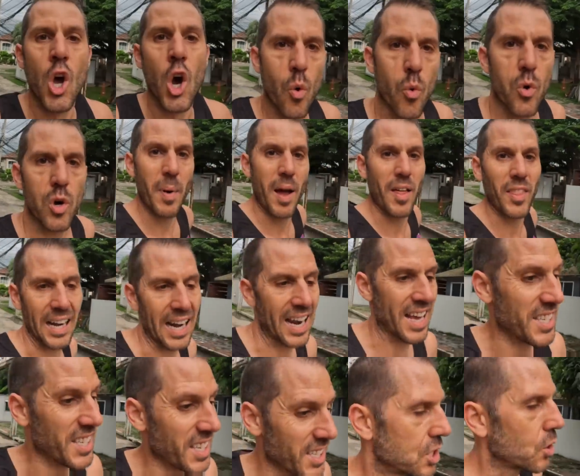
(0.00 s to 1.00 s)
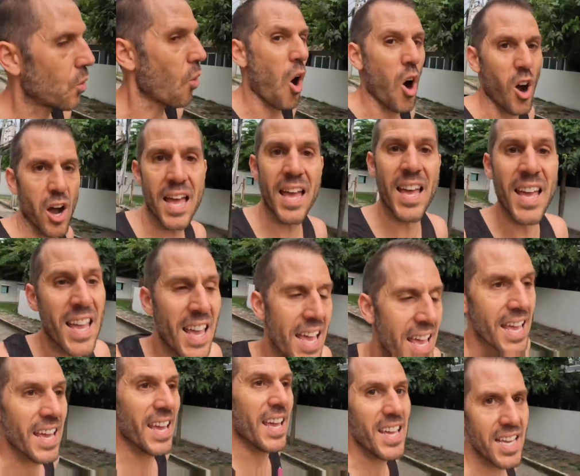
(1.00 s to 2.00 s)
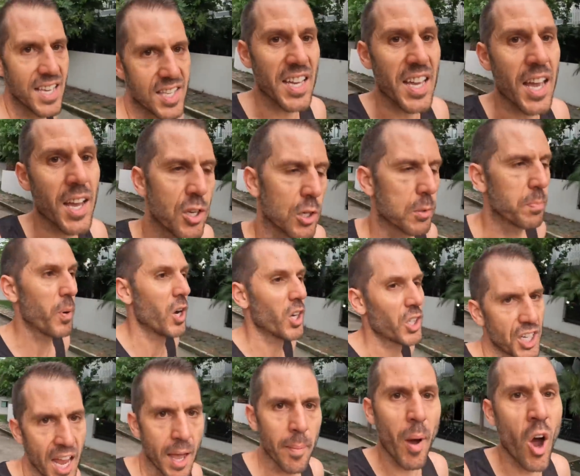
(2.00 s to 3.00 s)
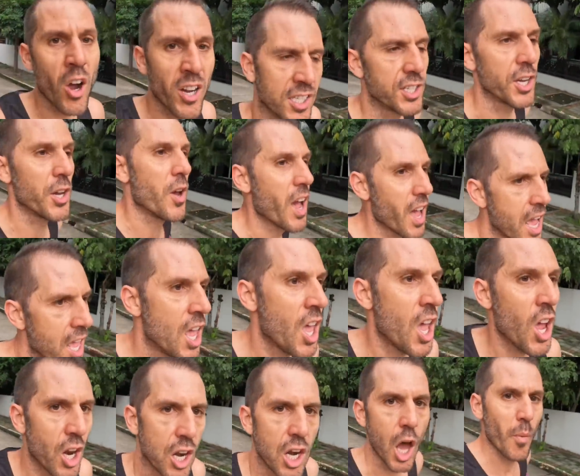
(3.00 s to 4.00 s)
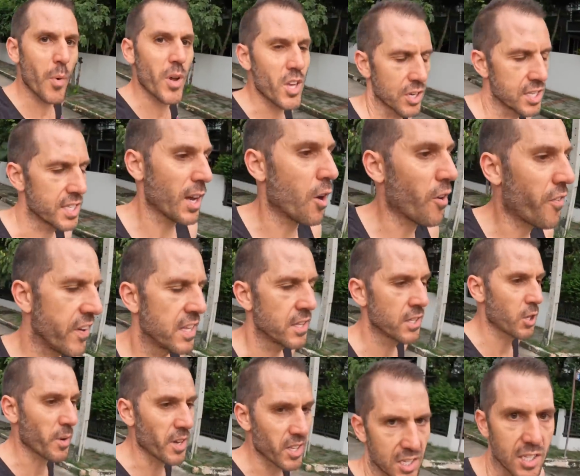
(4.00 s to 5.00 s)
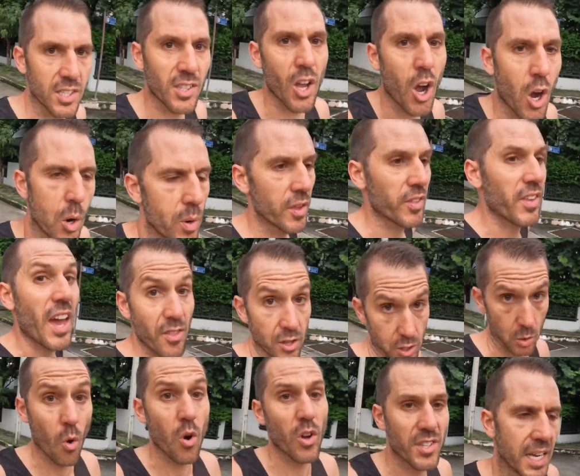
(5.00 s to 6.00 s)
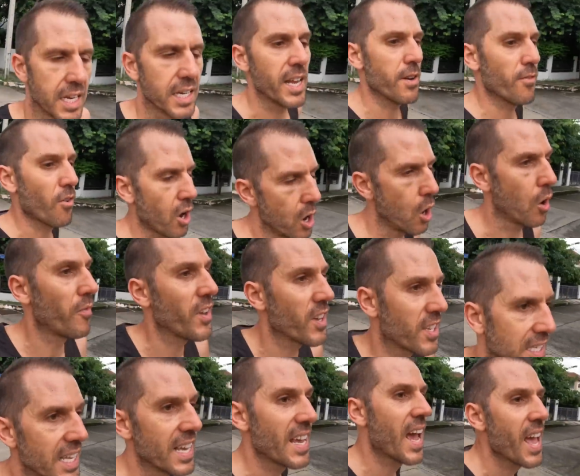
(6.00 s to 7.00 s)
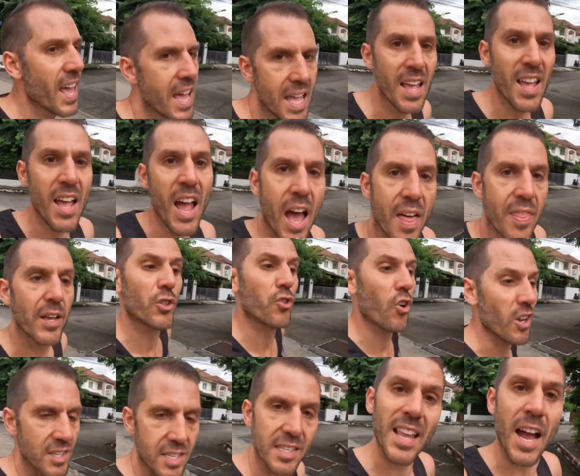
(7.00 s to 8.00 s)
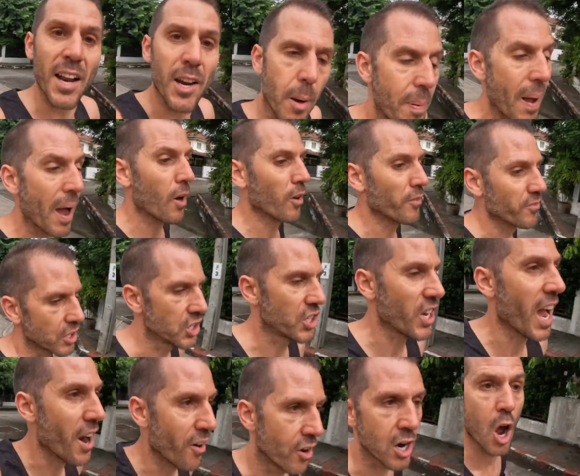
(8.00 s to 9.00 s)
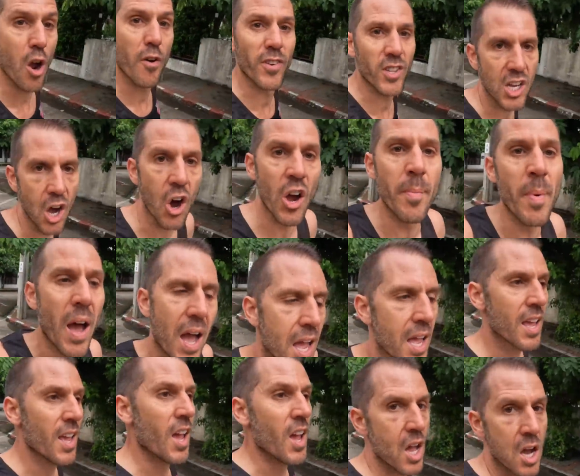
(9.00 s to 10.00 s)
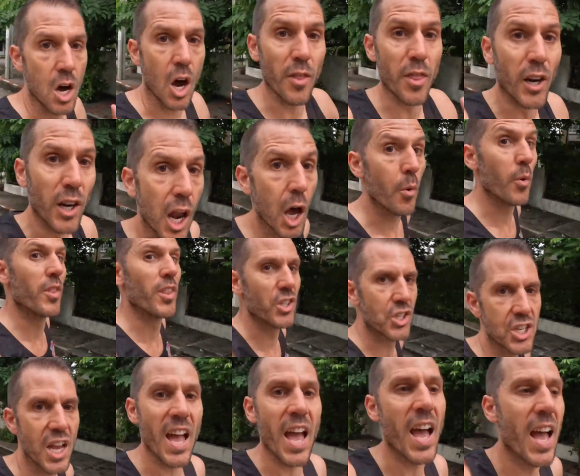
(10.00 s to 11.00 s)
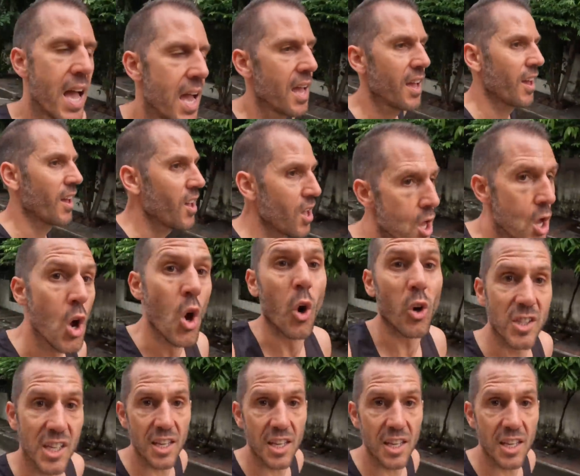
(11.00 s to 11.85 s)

But what about the classic squat? Easy, just put a chair behind you, lower yourself into it to start with, get the squat technique right, obviously, and then try and stand up out of the chair, and over time, either lower the chair or